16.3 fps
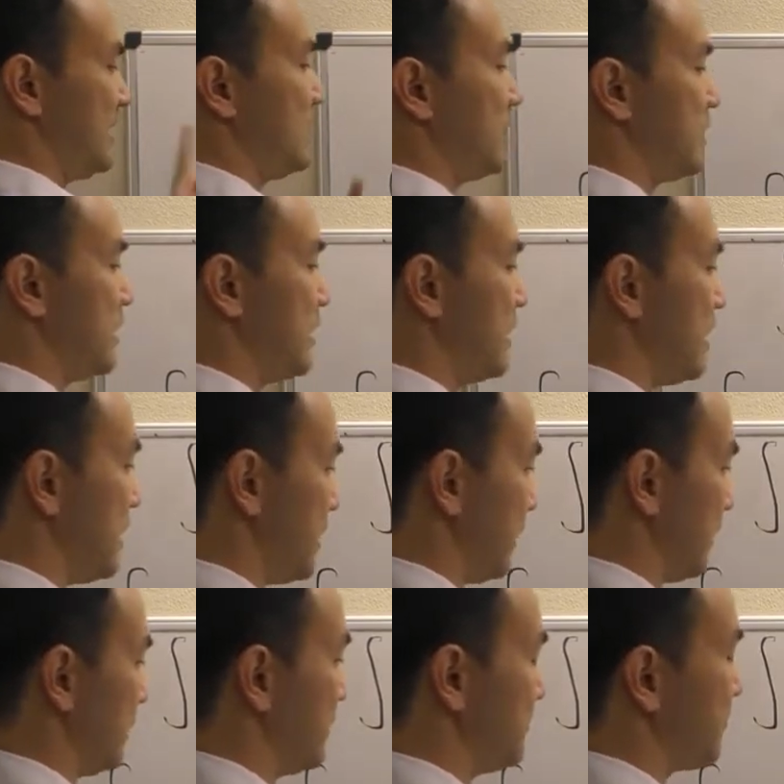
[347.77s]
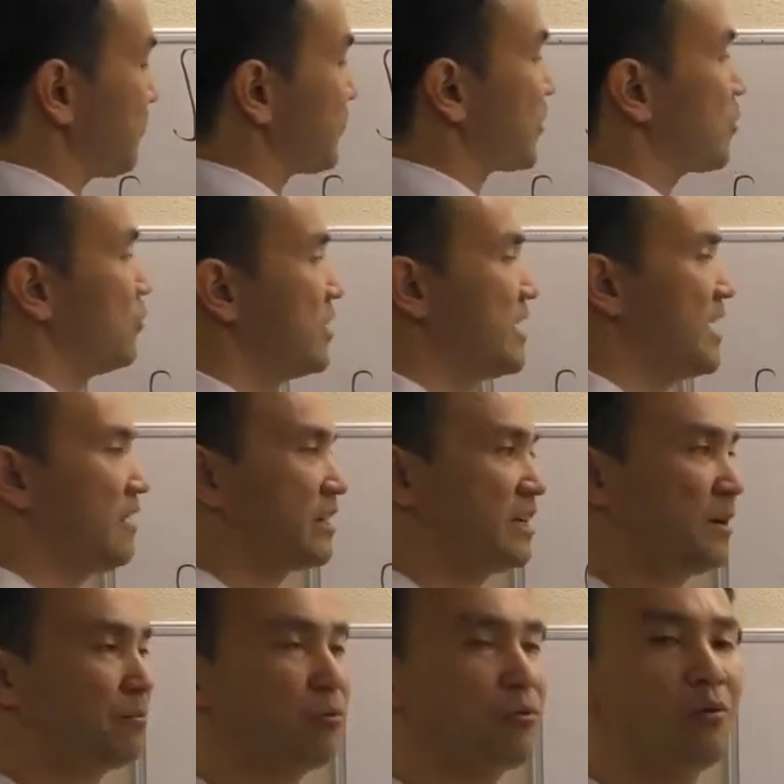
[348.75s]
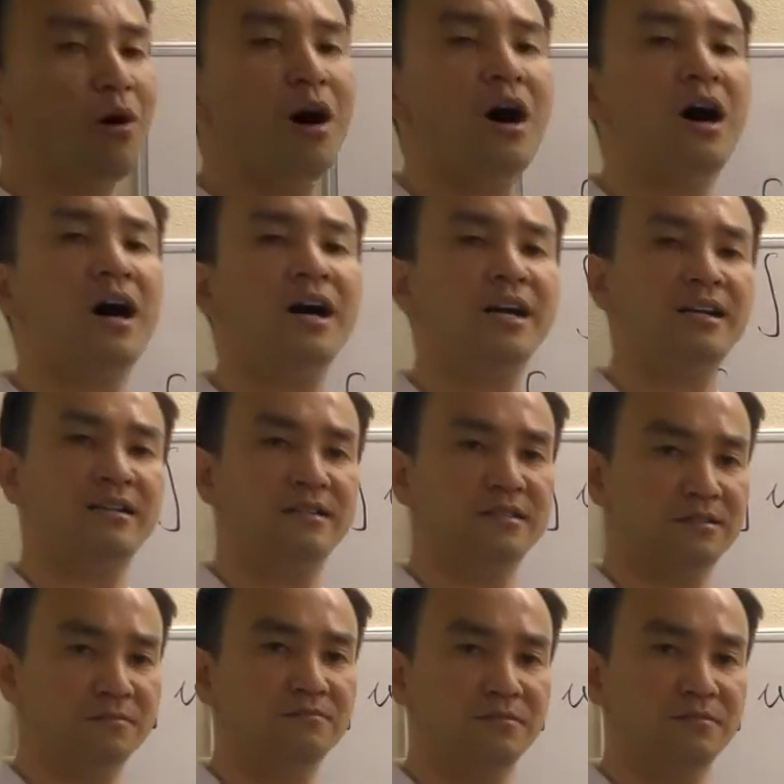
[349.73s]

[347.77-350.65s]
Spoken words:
then we now can apply the